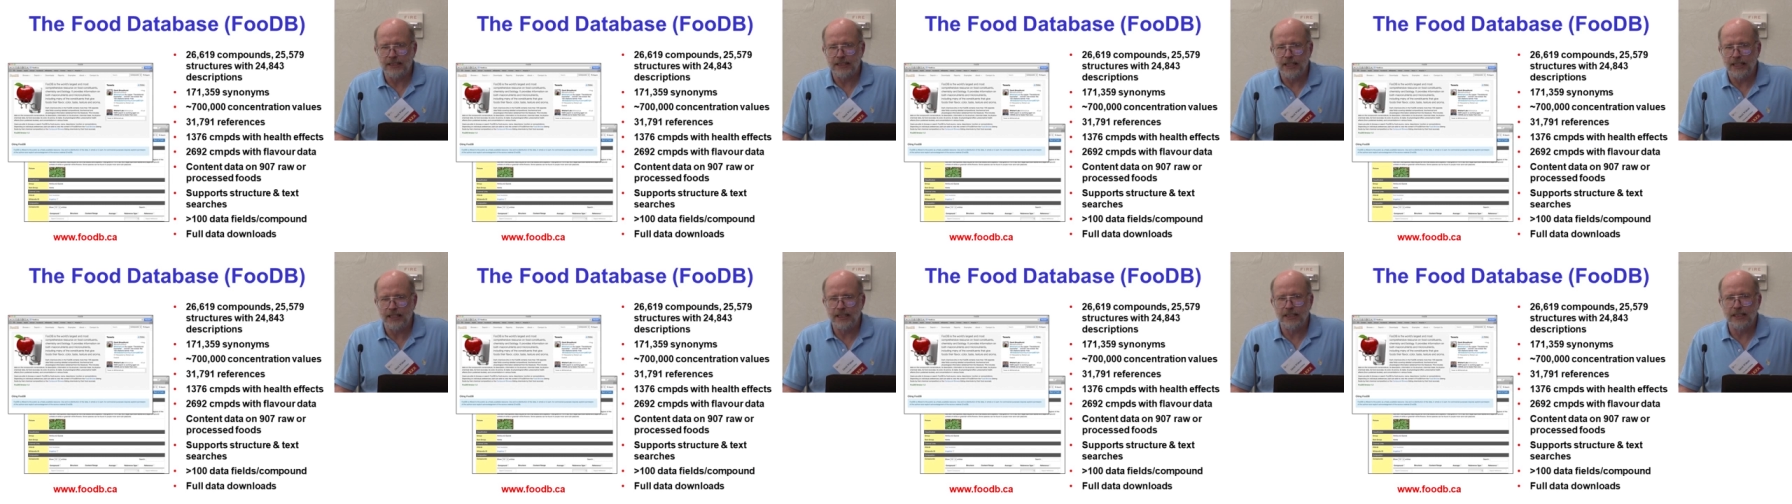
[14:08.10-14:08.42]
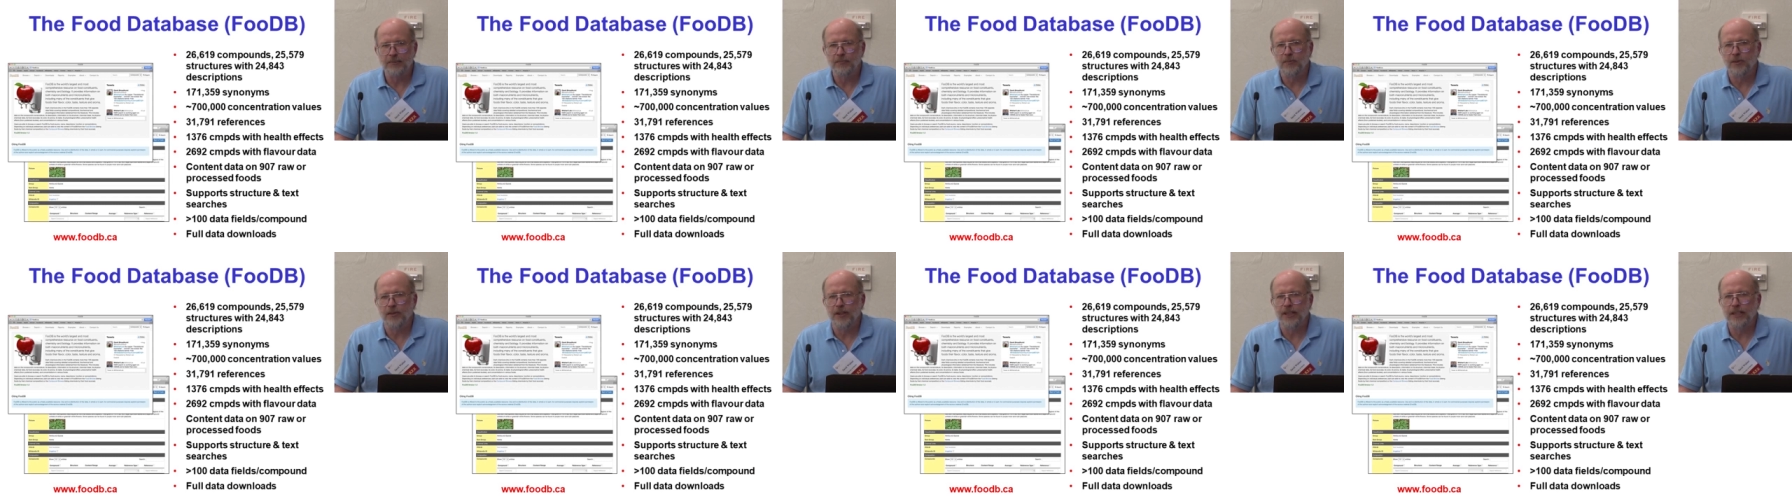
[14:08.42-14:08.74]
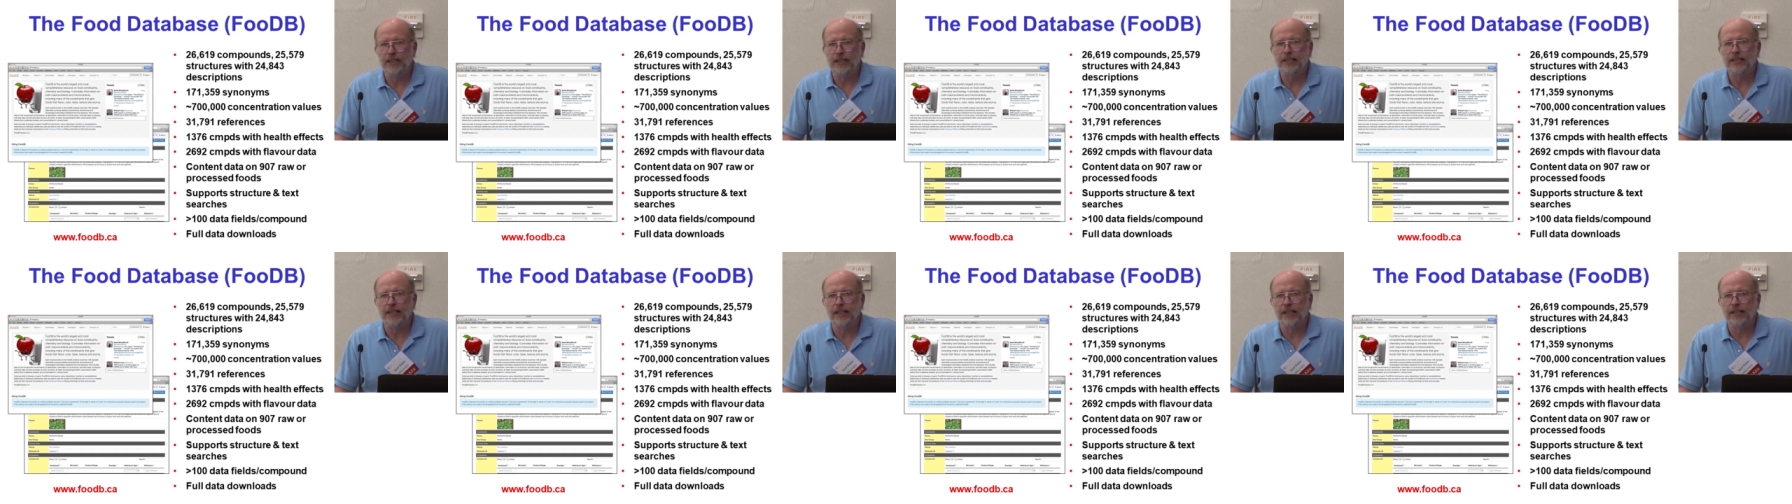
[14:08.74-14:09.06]
it's actually more an
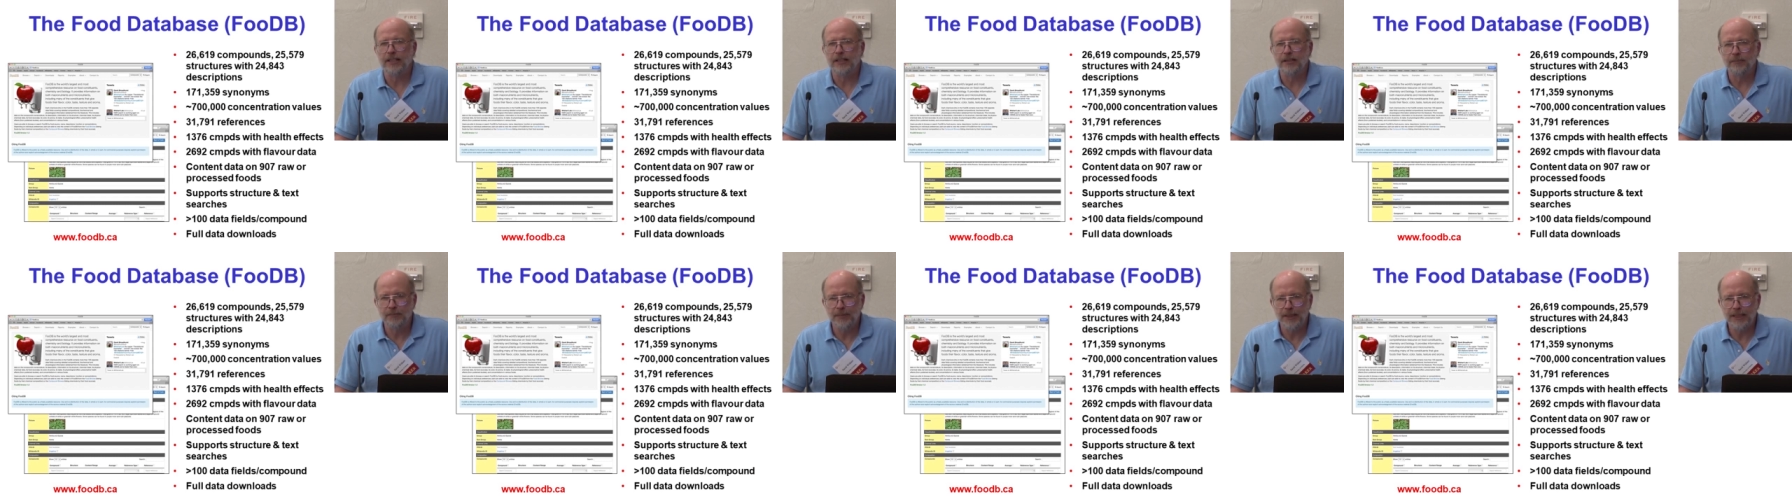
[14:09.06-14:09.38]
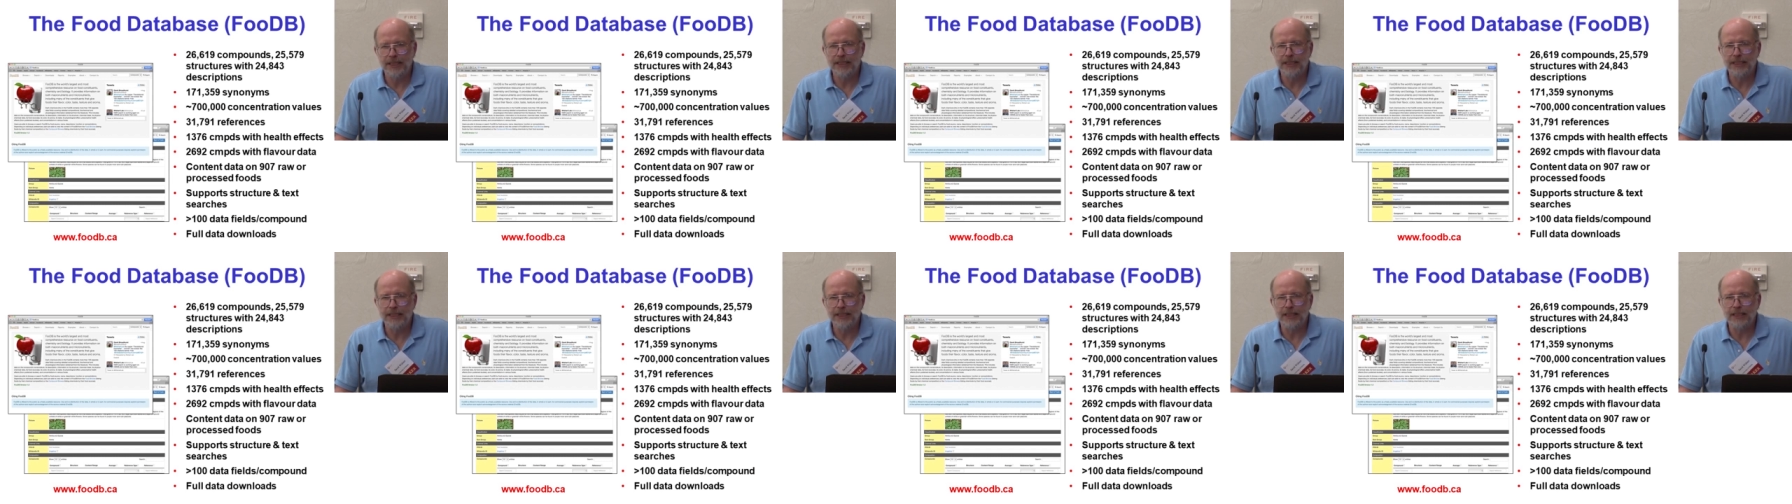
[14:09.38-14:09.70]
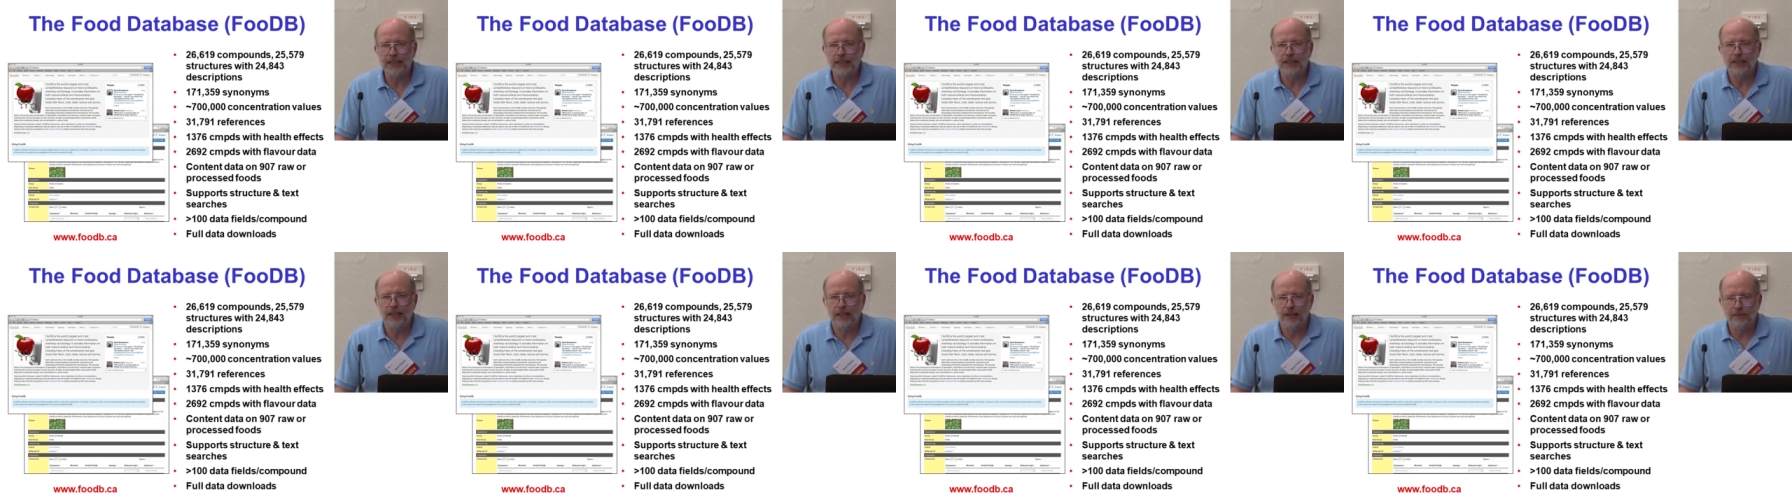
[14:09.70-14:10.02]

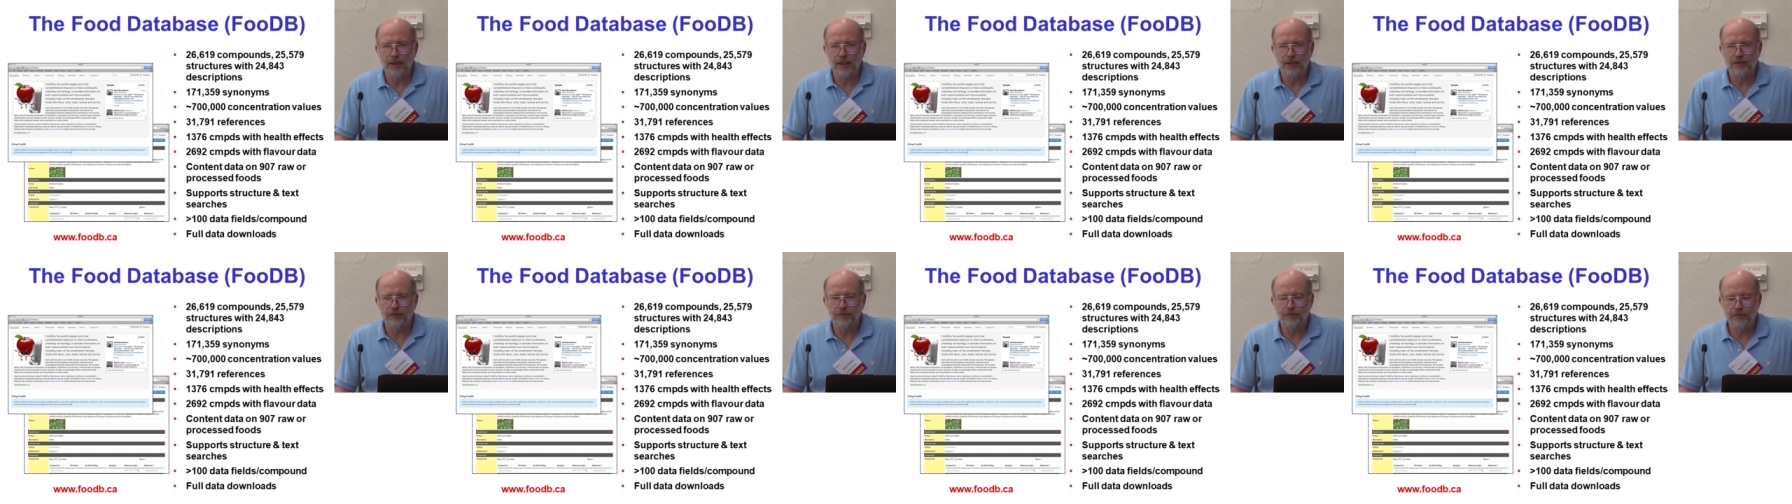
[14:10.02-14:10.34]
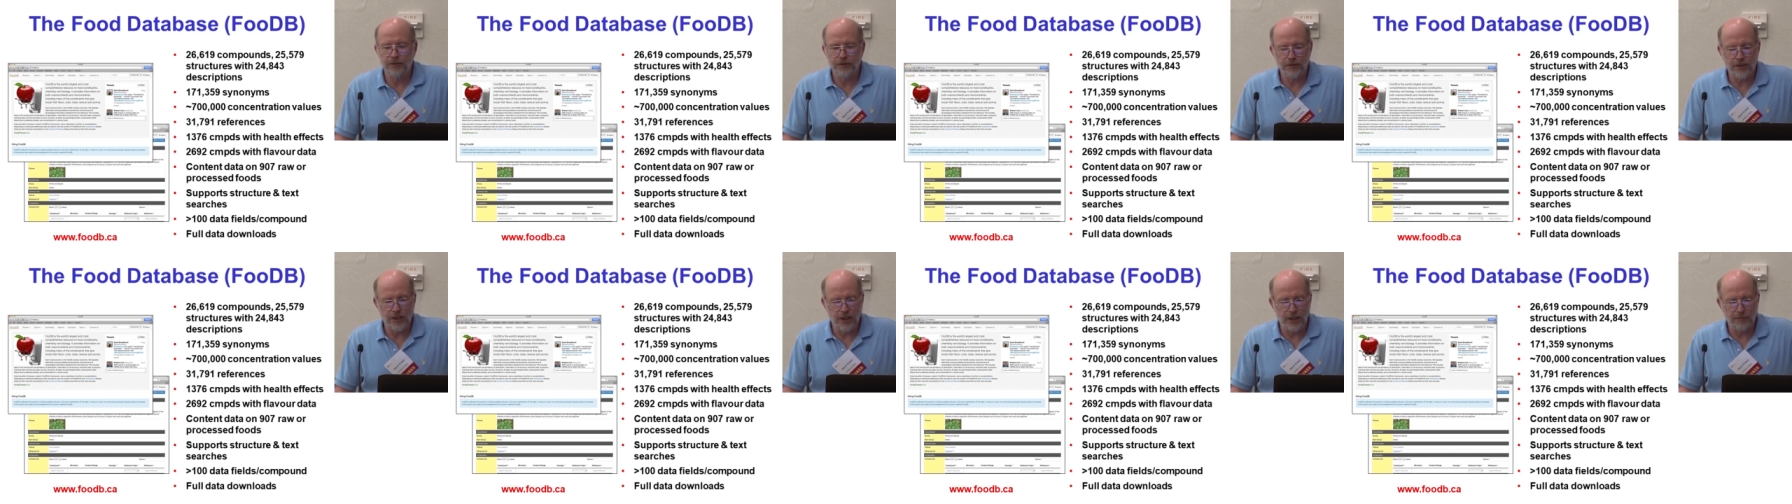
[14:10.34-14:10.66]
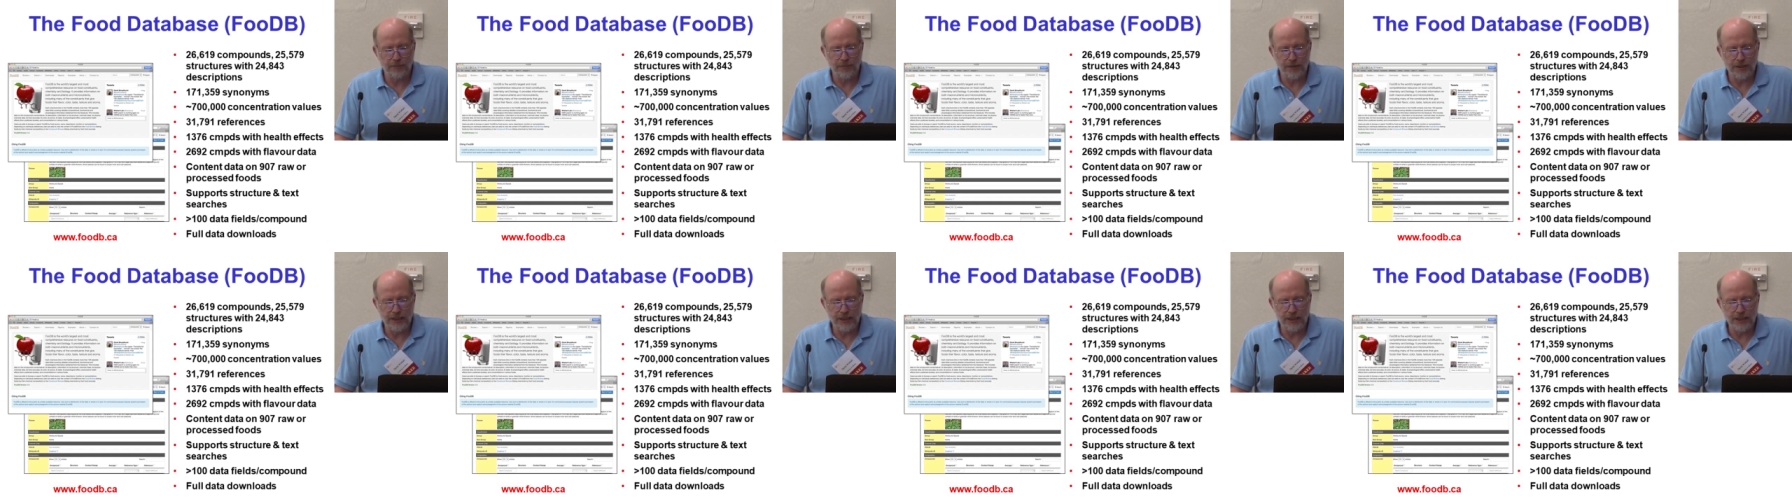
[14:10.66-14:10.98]
encyclopedia about food
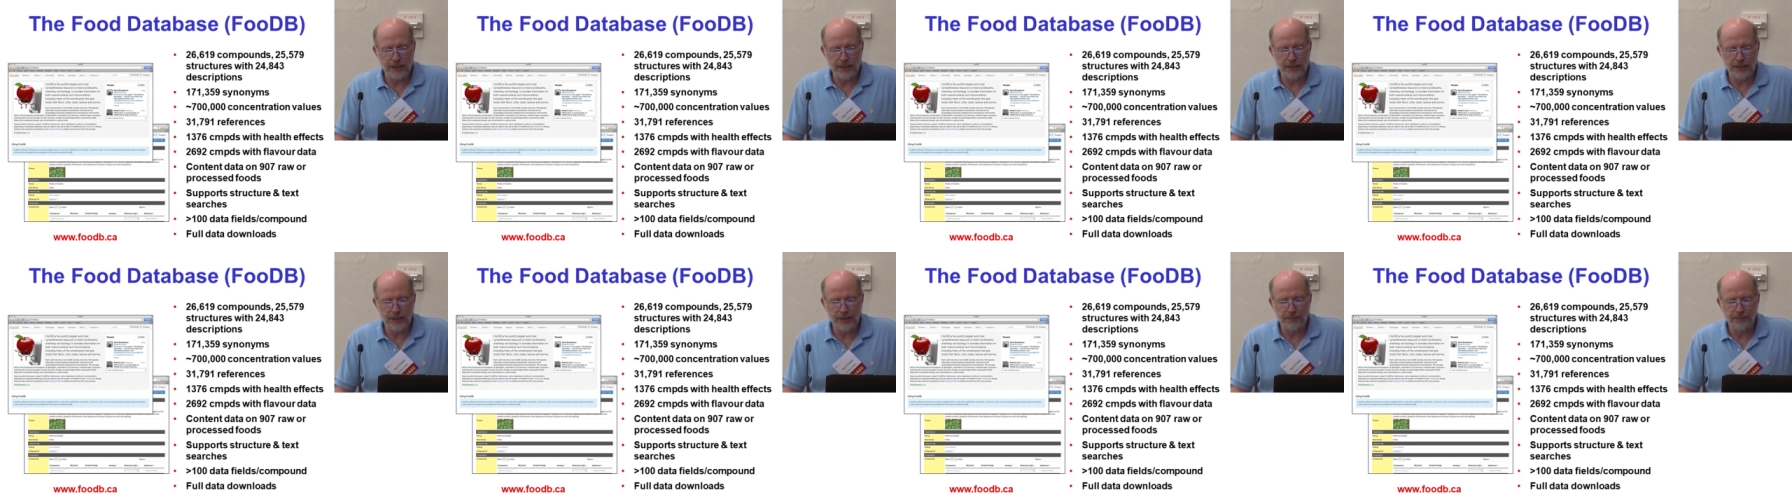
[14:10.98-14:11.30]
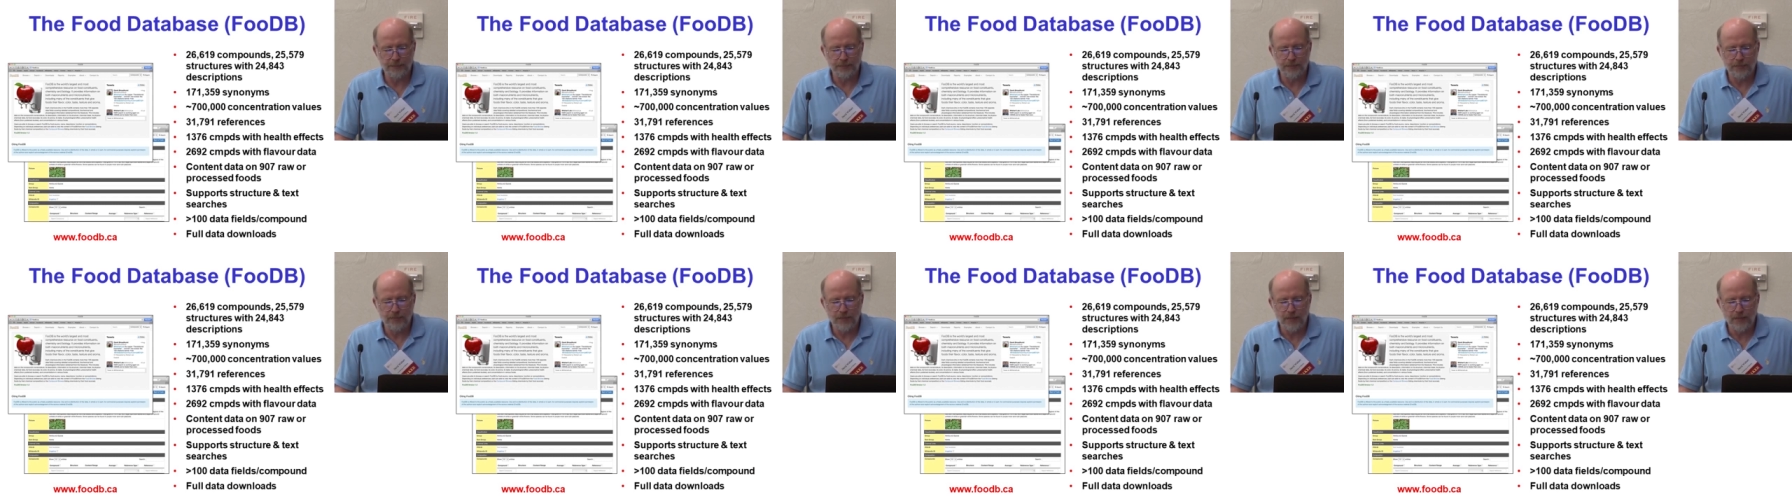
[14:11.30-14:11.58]
composition.